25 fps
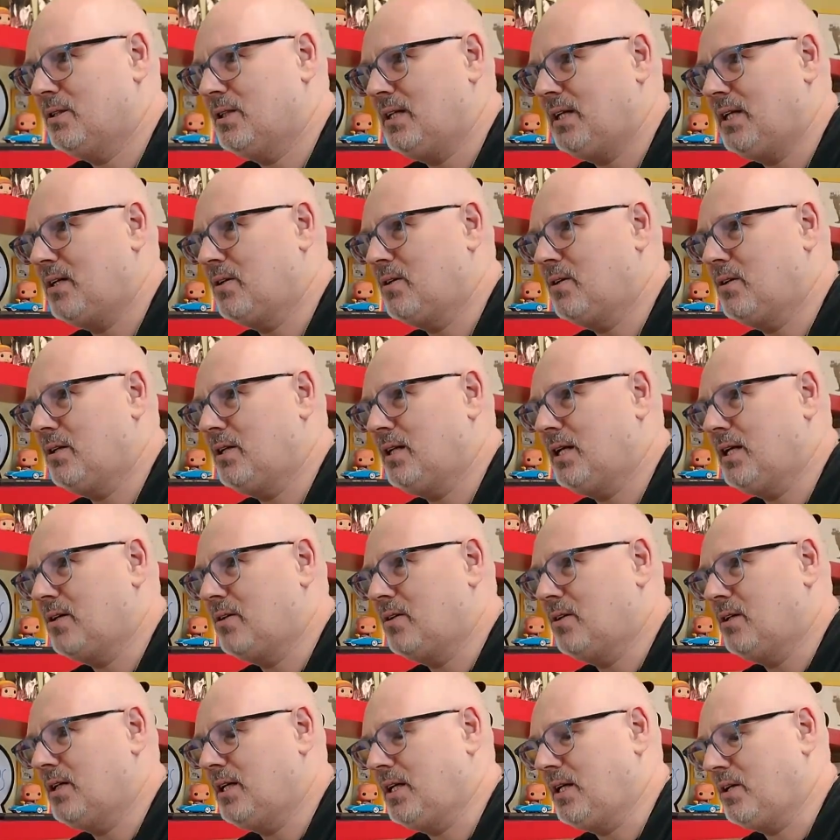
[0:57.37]
Hang
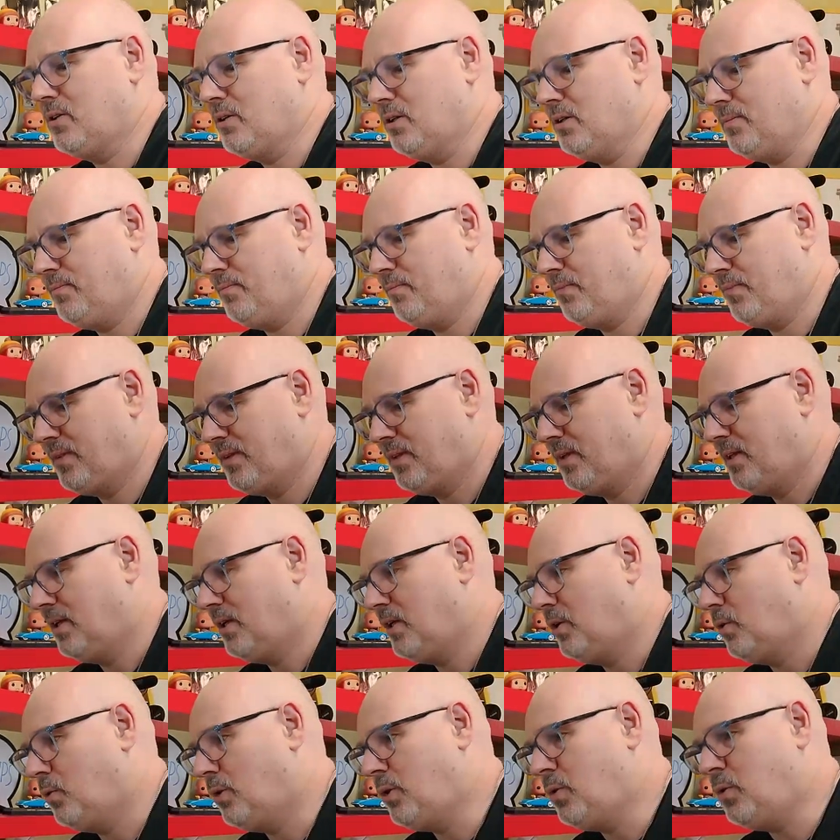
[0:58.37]
on.
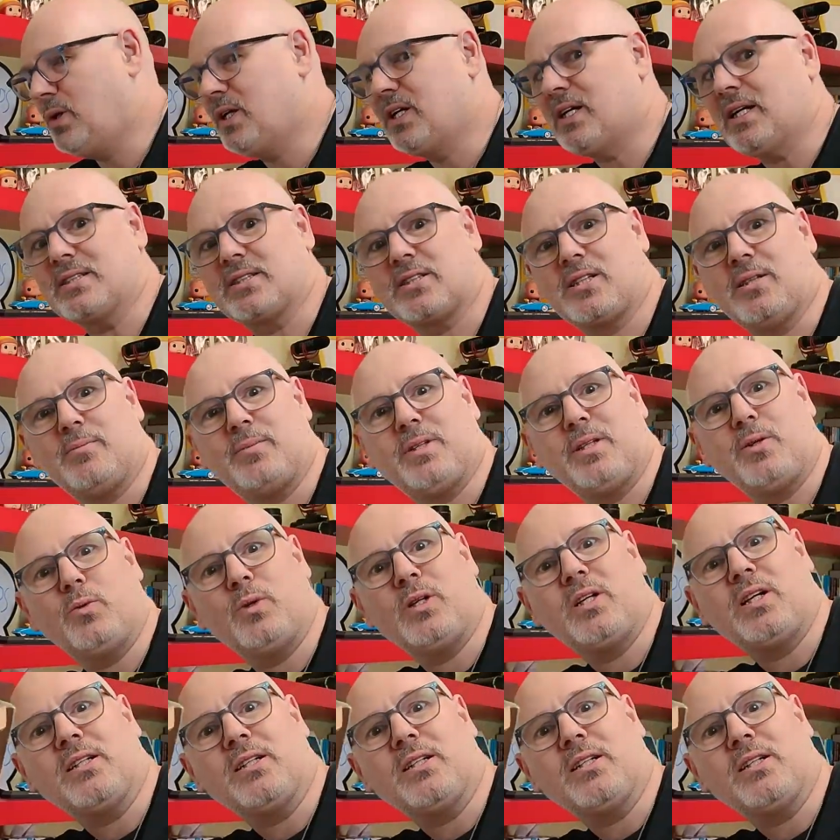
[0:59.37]
We got something.